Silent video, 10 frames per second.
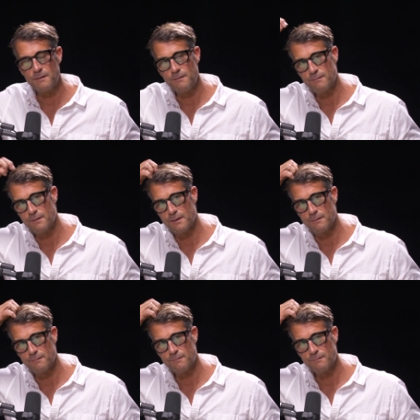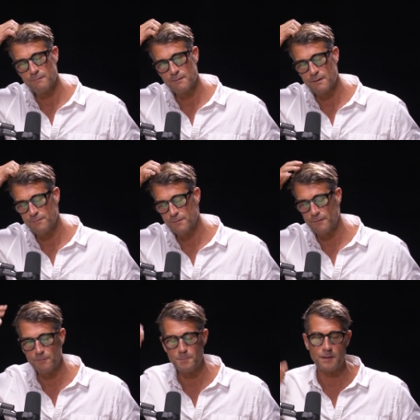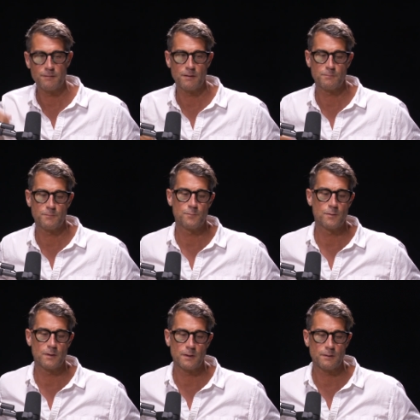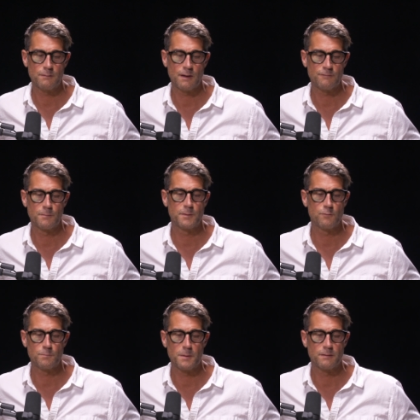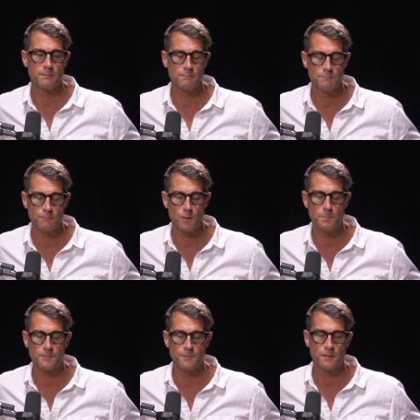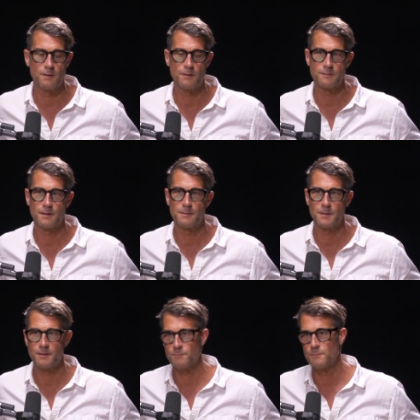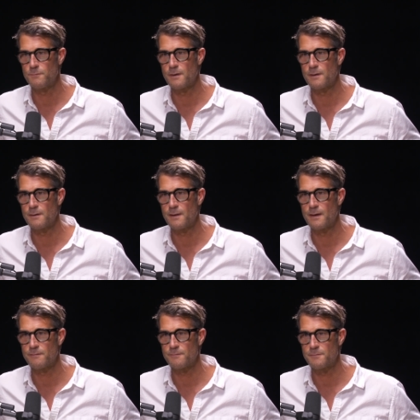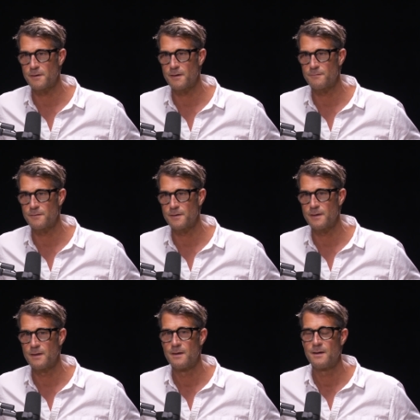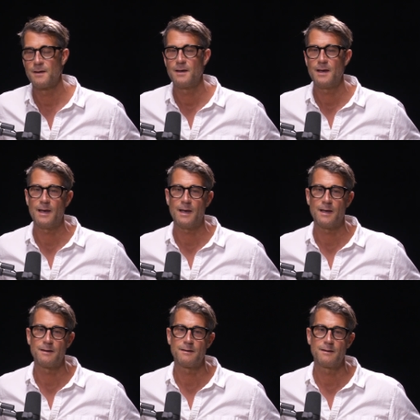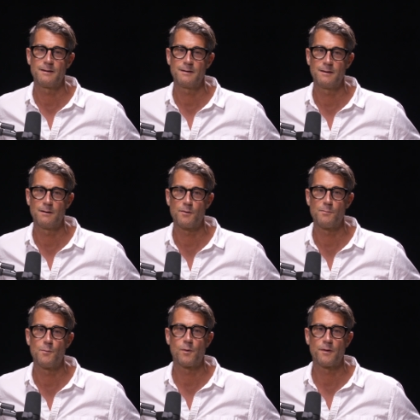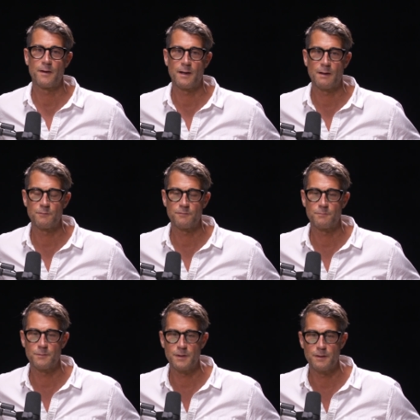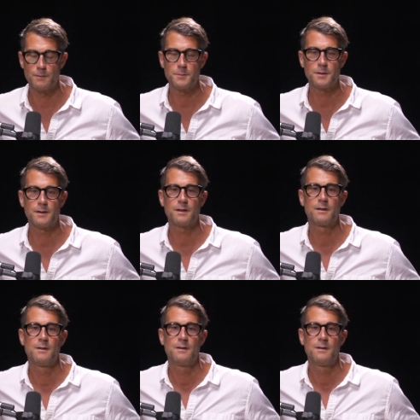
at these things, I've said this many times before, like as somebody who's been sober for a long time, like through the lens of recovery. Mm-hmm. And, you know, the more that I was reading your book,